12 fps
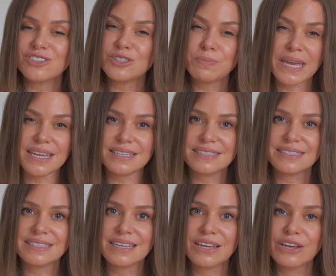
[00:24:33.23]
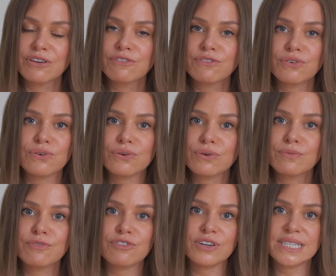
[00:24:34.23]
space for
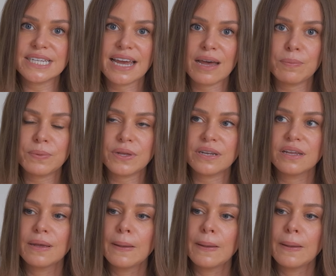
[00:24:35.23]
for it to happen.